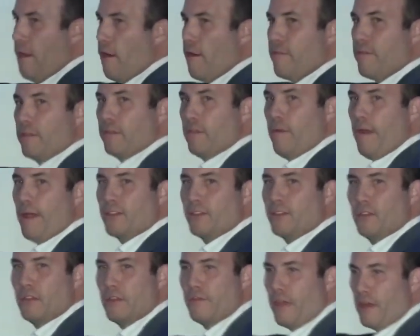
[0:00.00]
I think they're
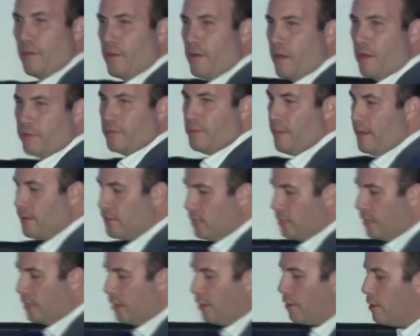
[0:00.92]
excellent if anyone hears from
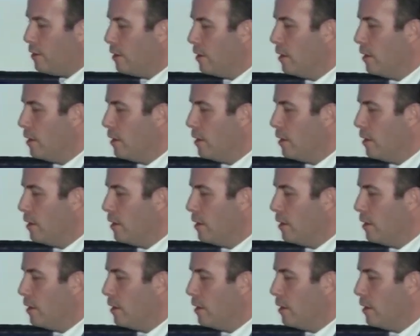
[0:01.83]
XLR.